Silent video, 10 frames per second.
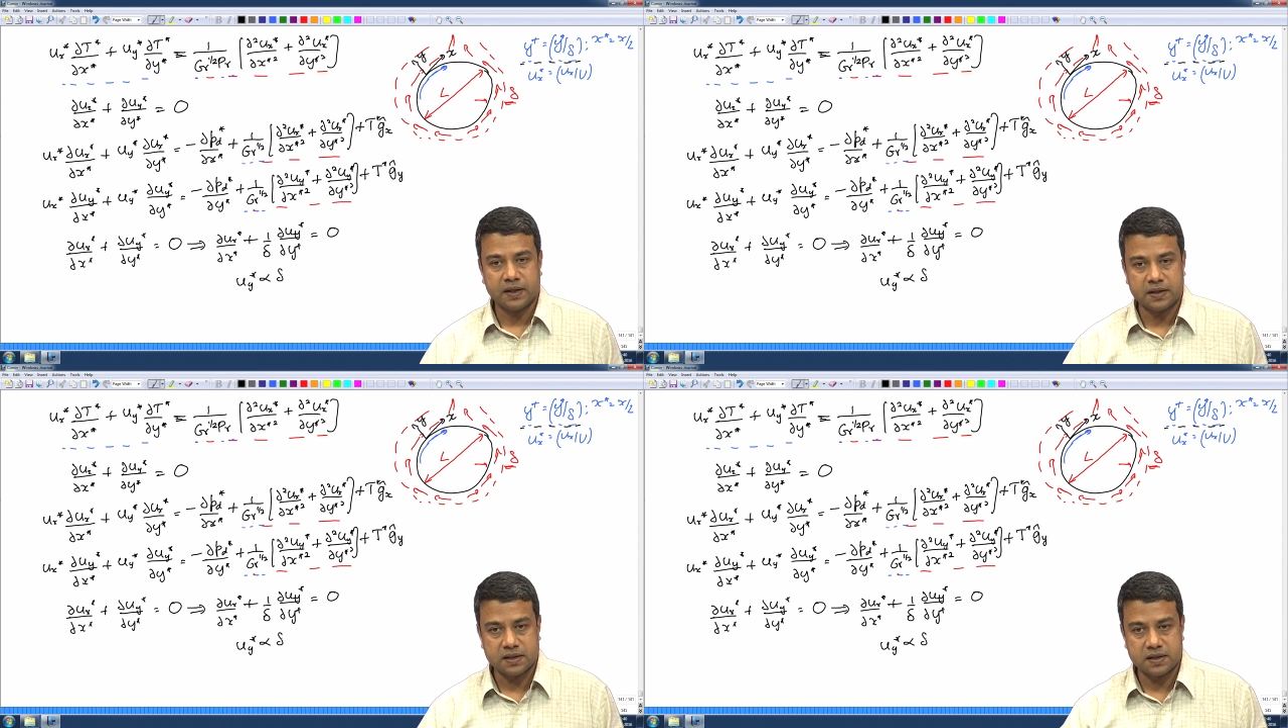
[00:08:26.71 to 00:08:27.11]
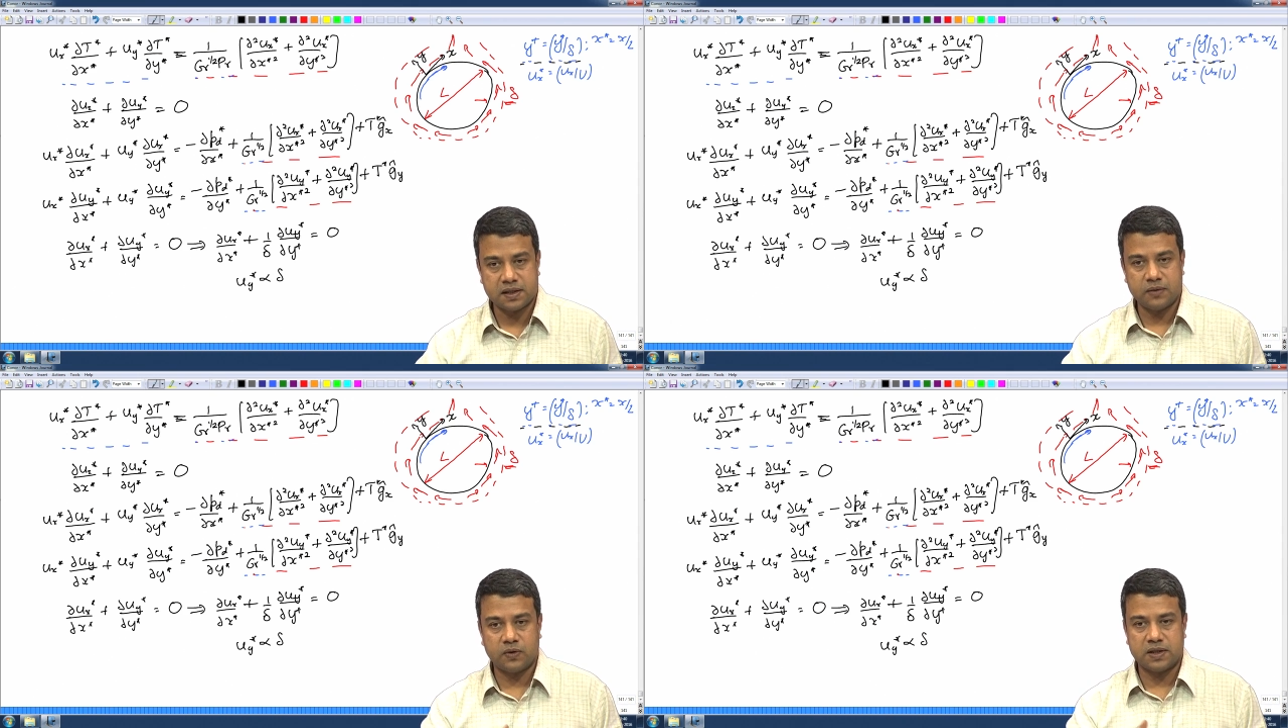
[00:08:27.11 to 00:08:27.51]
is the
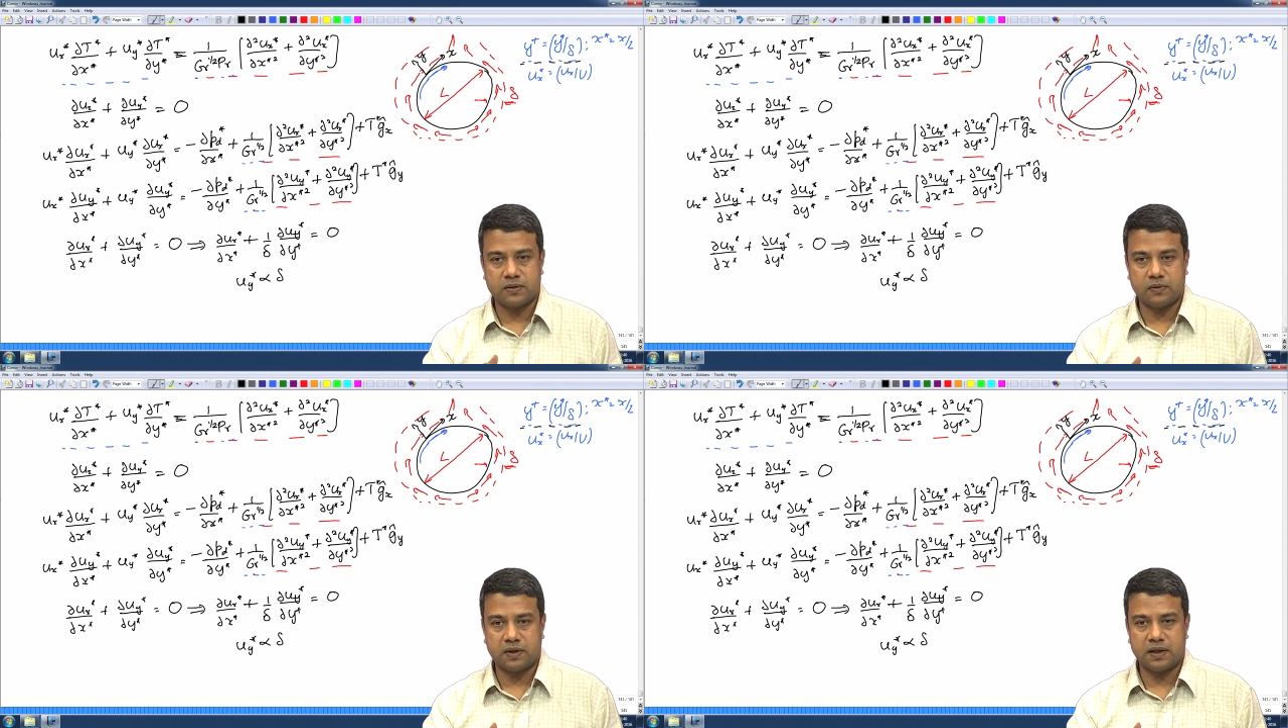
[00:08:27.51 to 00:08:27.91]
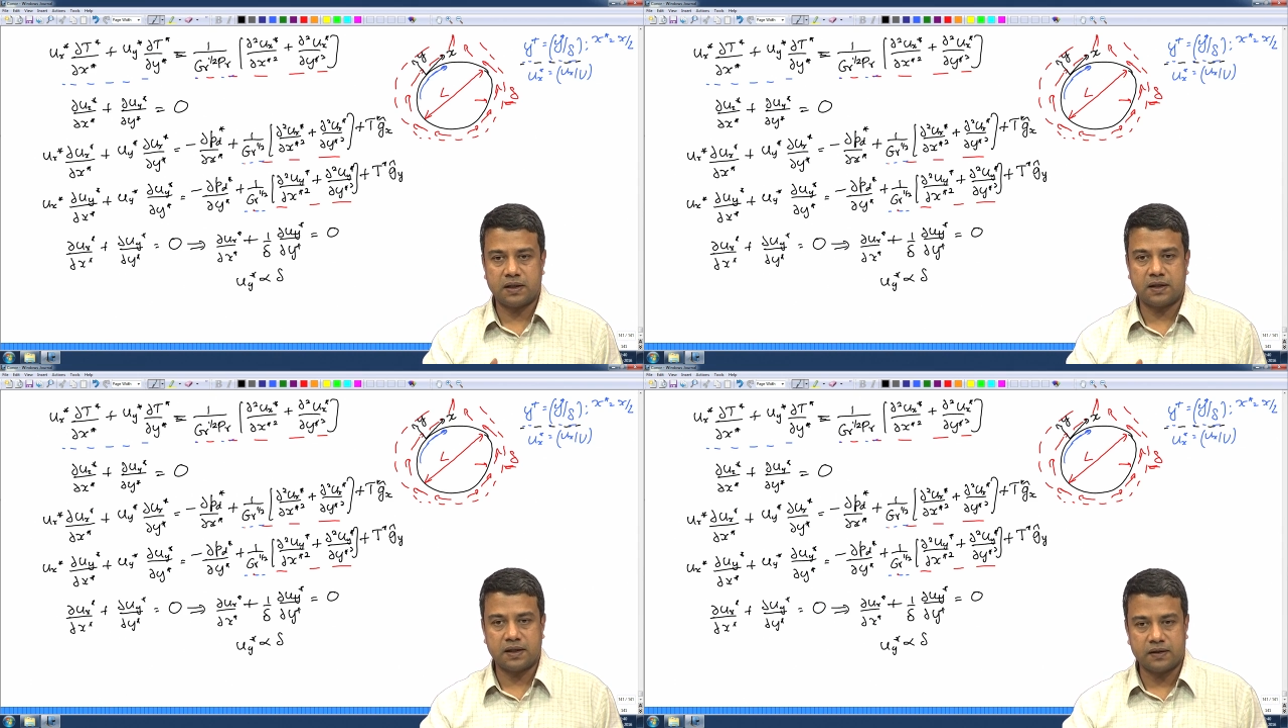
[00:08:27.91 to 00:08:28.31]
streamwise
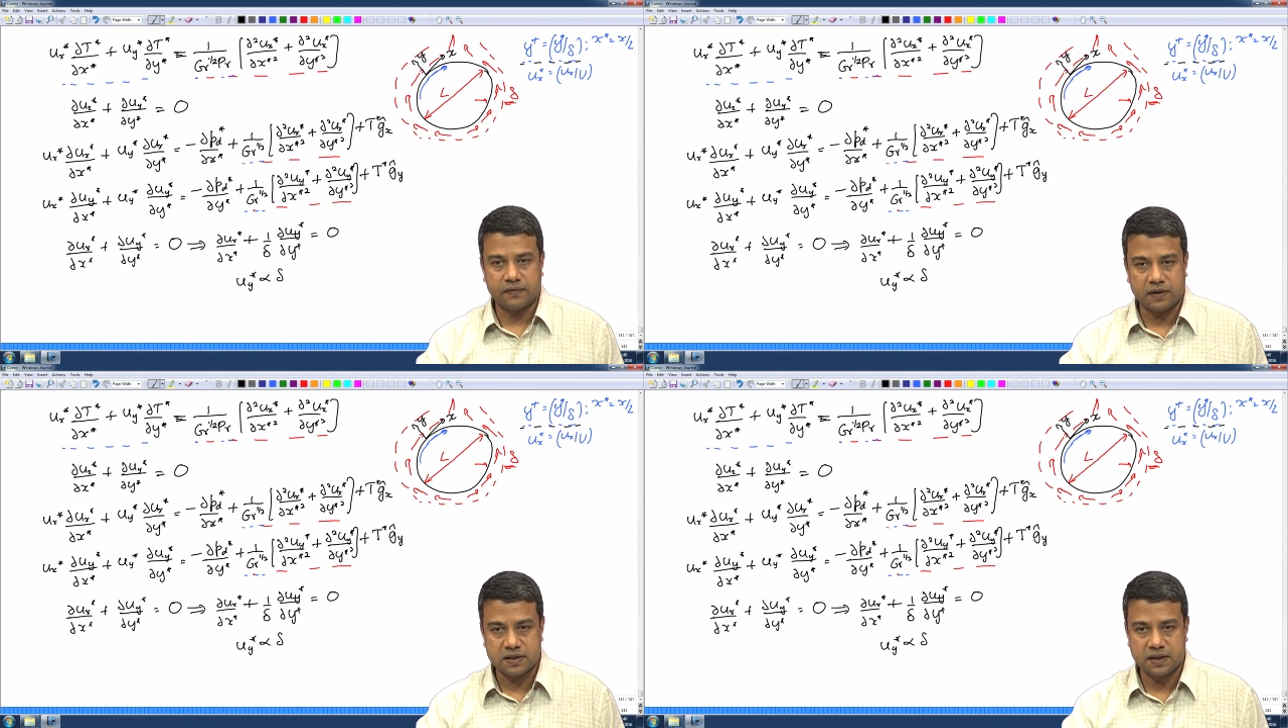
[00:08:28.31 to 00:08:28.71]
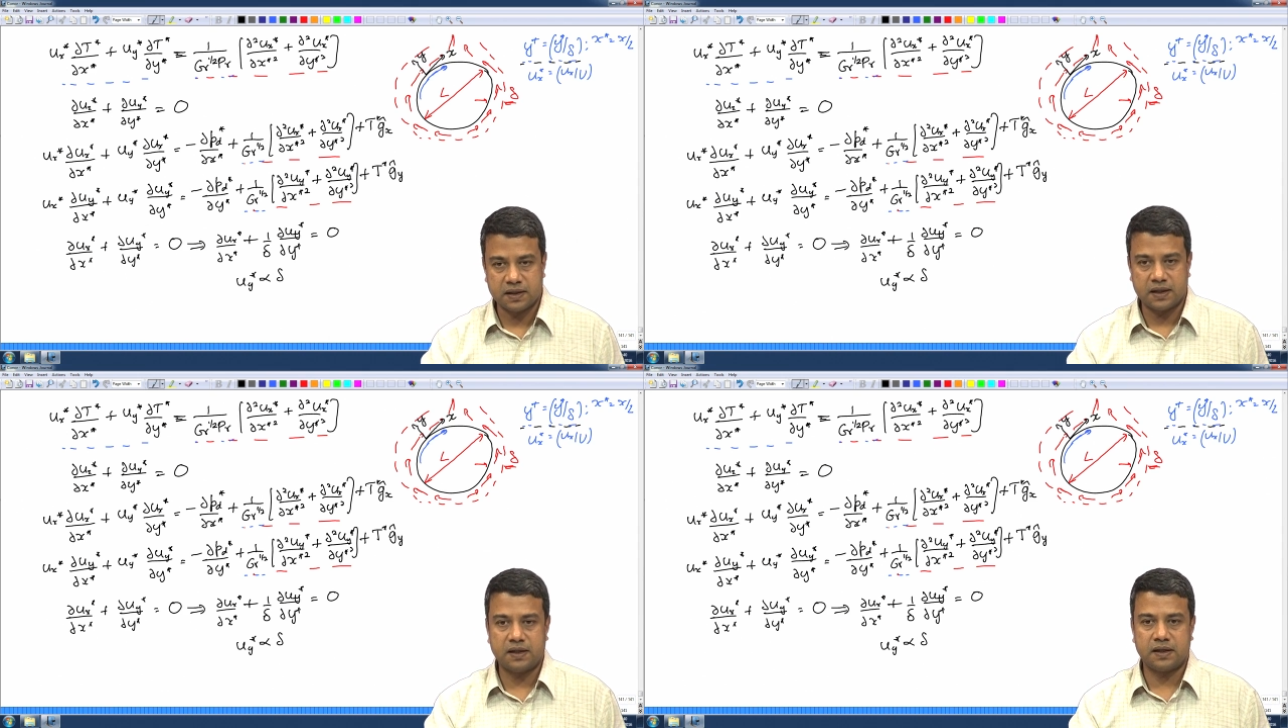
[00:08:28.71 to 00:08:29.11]
coordinate and the velocity
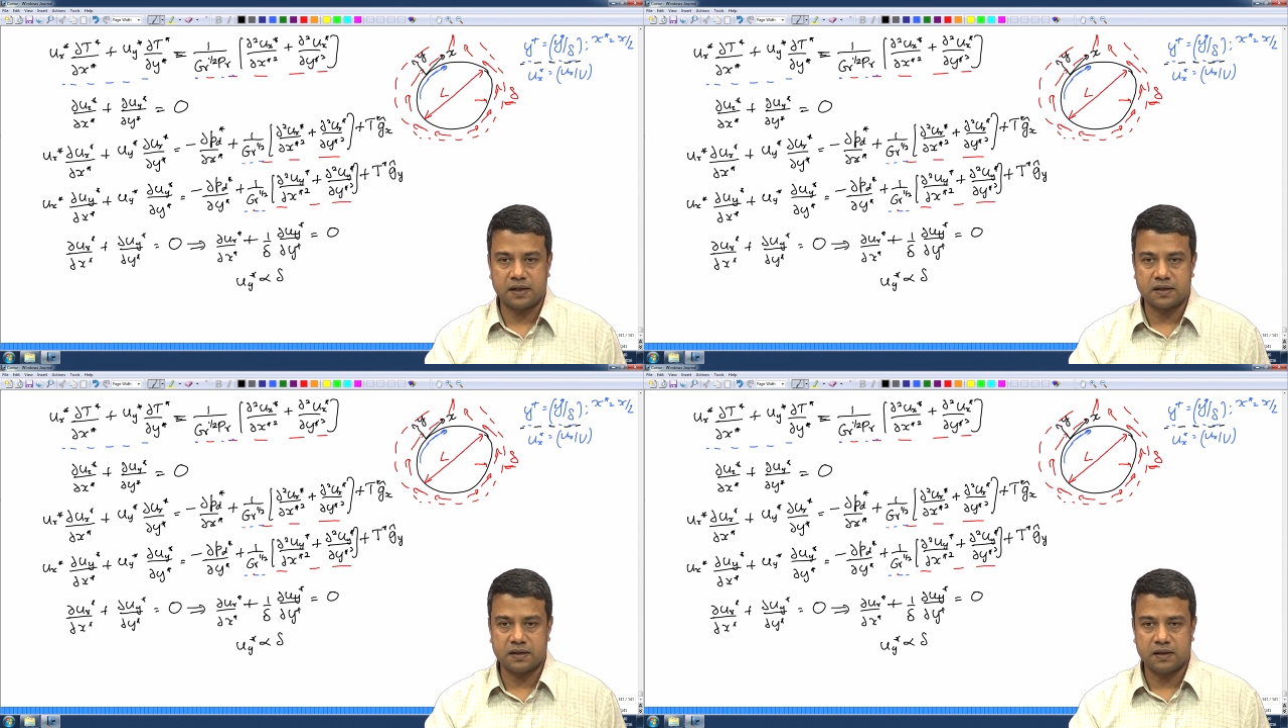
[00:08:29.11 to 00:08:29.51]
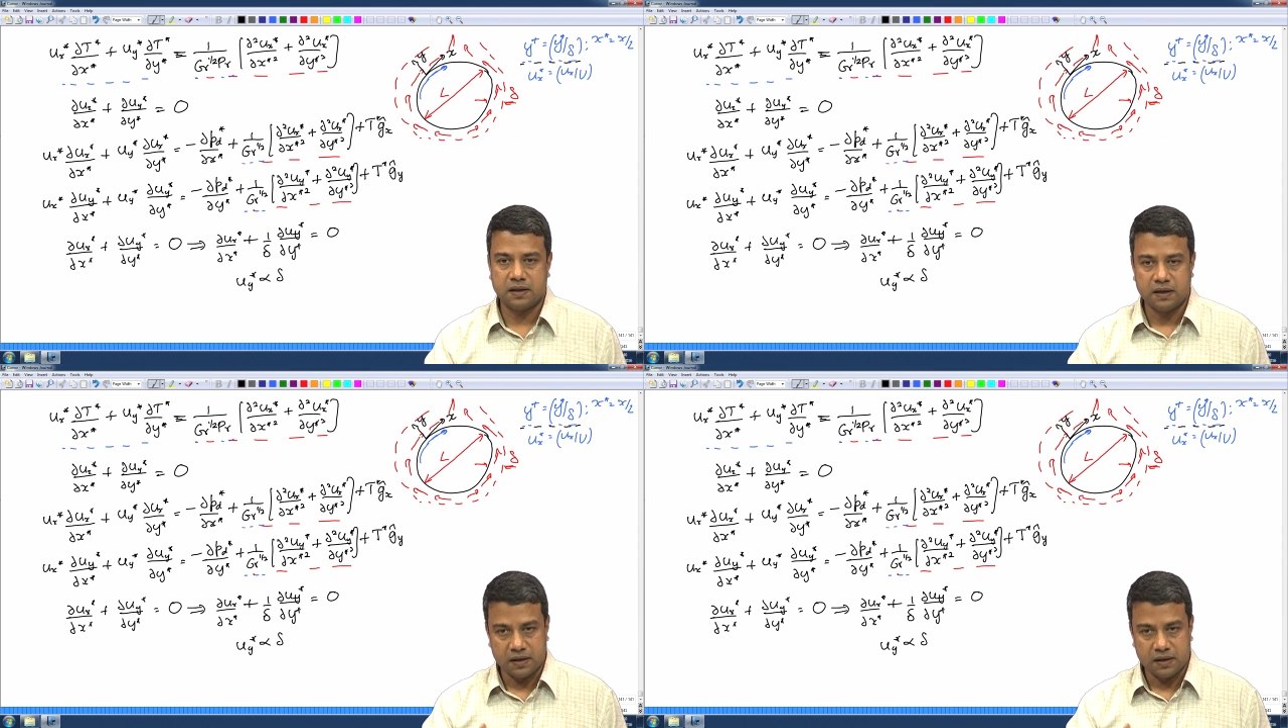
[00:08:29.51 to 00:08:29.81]
in that direction